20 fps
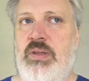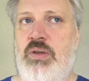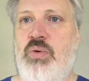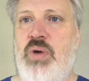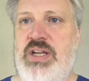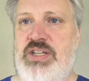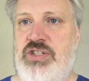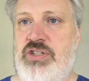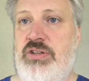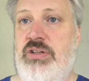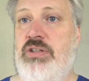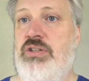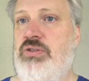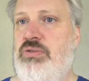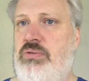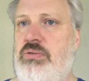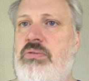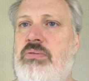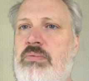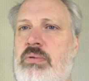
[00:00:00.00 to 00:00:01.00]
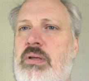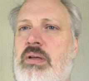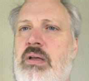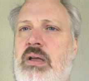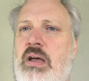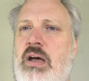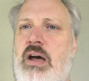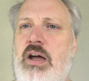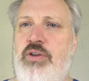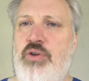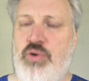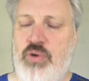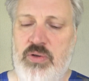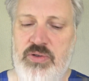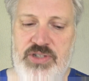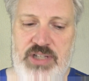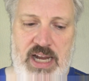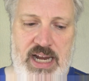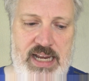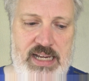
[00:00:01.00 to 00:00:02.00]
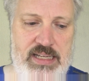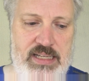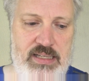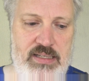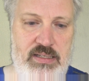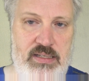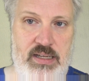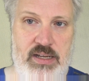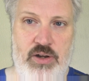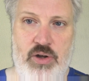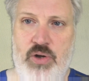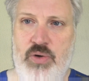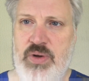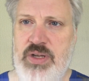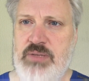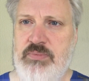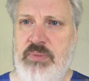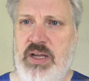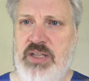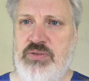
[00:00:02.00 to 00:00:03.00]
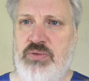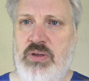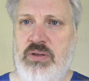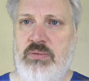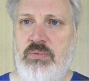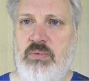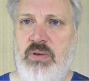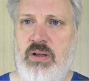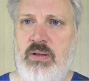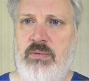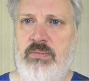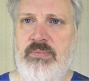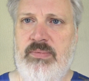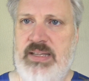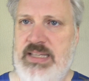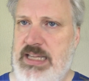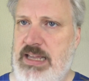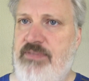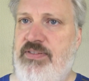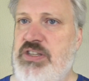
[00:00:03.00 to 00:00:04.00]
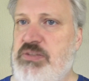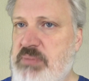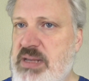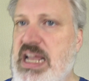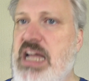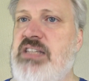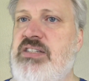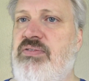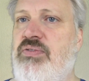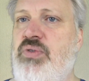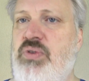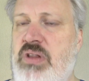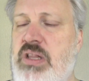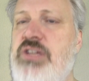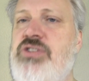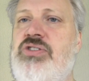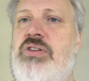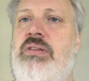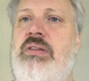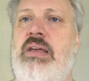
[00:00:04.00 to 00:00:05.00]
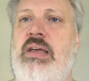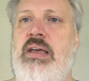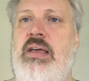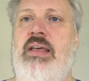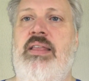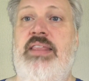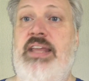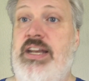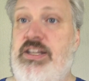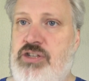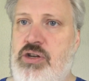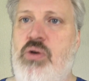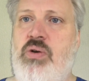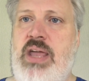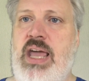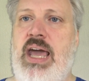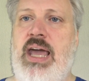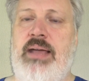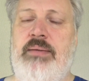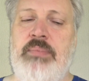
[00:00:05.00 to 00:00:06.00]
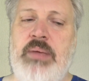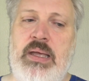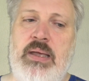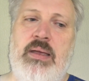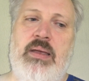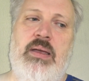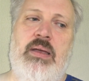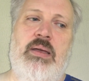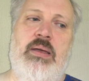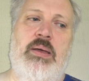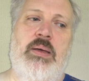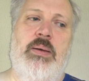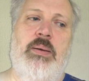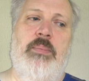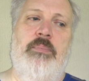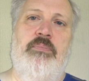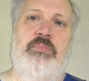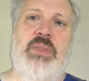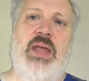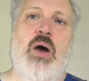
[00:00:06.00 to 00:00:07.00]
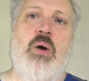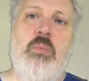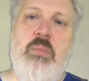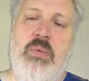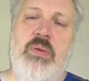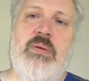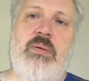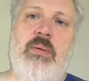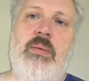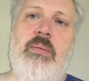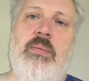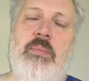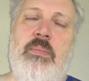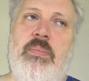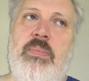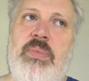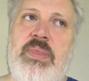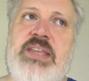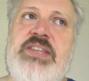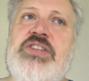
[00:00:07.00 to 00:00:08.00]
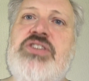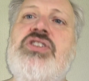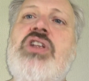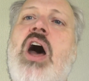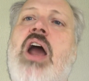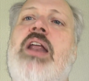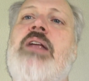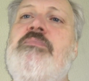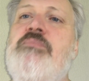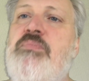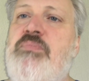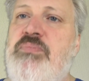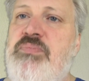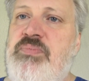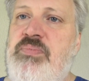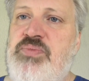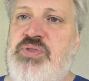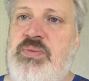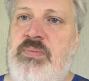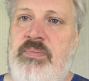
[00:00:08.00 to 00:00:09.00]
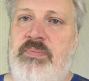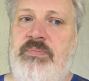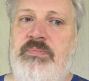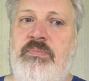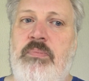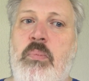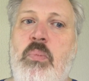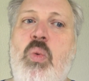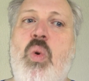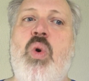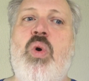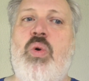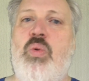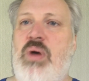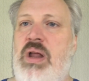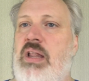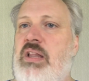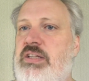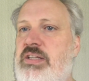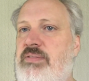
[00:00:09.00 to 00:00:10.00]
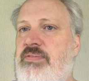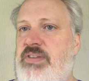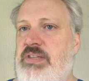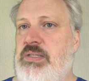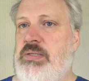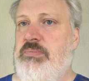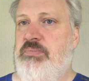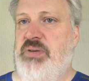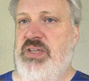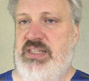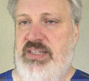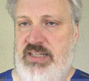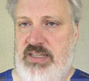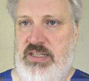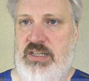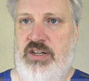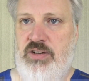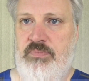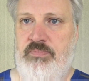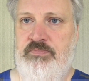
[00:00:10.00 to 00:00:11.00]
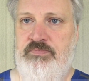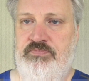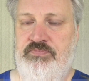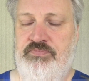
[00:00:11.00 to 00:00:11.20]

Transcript: question to a neuroscientist, and her response was, well, if it's because of religion, then it's okay. Now, this is not a moral relativist position.